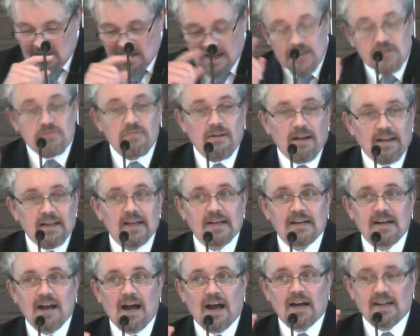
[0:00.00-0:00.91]
let's
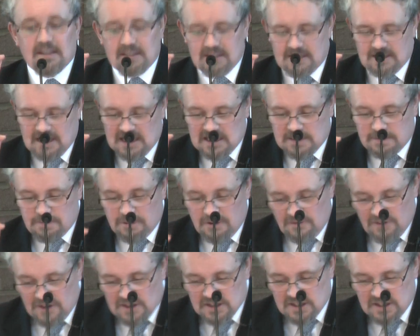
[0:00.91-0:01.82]
recognise his
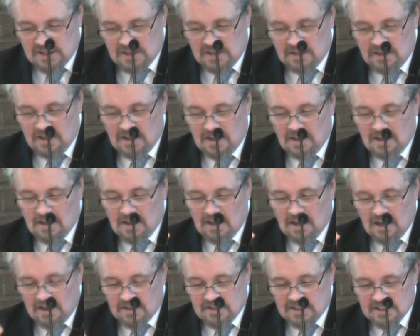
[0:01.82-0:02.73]
provision
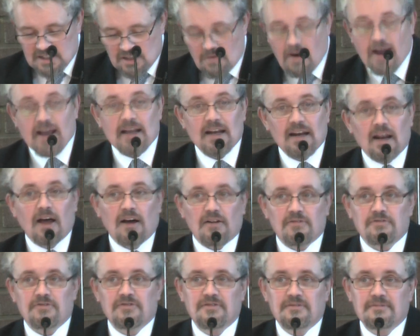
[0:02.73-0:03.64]
and his great
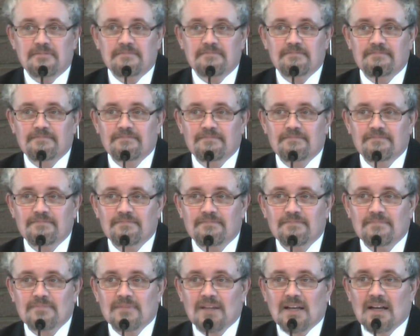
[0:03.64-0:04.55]
love.
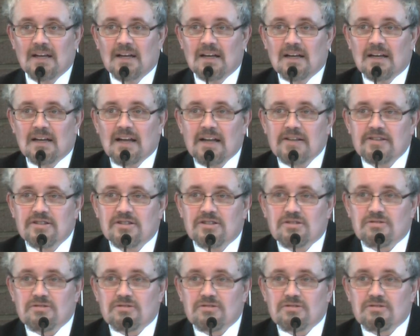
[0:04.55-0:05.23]
Let's